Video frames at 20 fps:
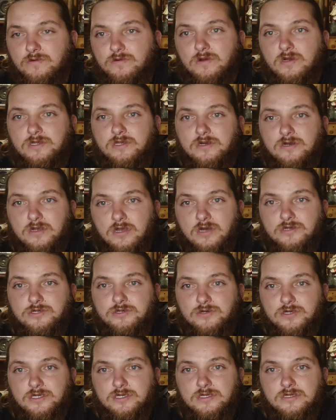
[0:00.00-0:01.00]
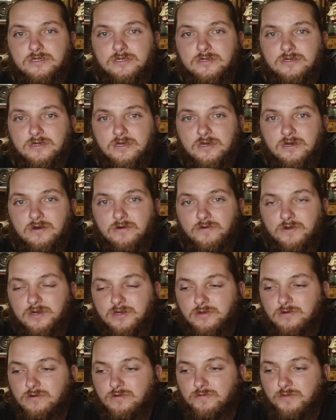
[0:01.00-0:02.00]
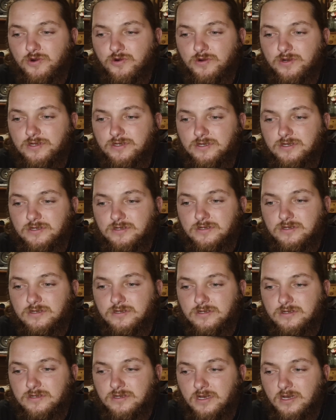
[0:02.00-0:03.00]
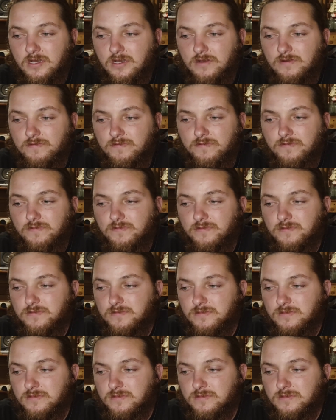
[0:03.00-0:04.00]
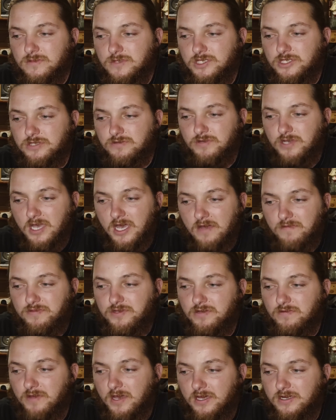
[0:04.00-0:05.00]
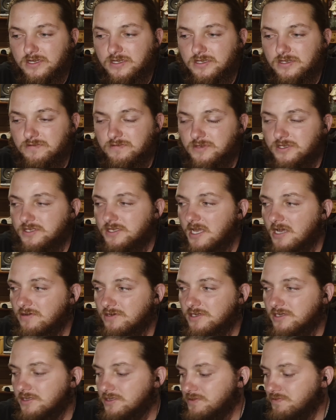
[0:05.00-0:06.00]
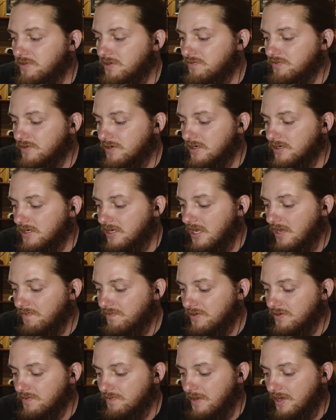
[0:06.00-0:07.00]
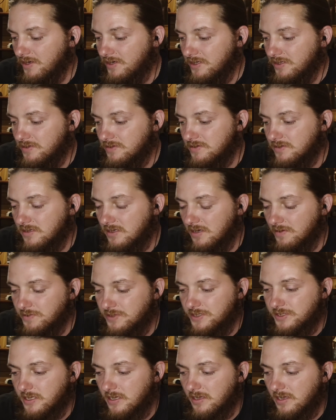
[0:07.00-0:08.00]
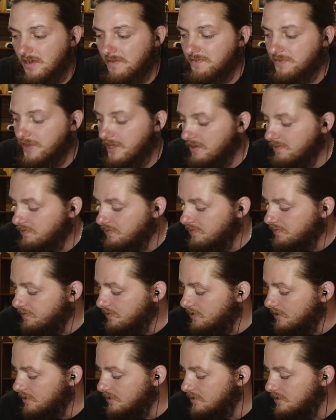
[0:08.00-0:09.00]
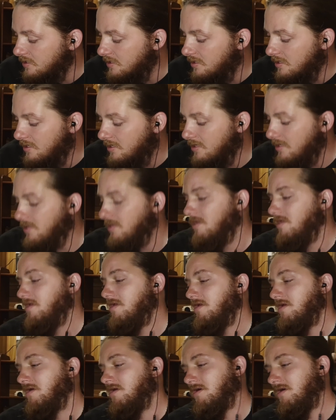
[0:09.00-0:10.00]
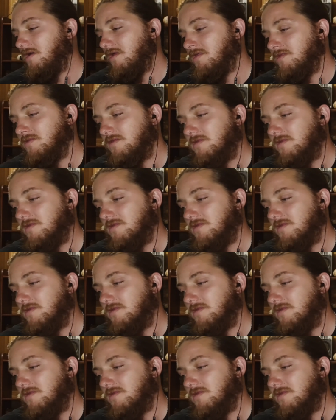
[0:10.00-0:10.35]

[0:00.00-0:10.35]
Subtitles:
your country, where you were born. You should be happy about it. But nowadays, people aren't happy about it, and I'm thankful for it. I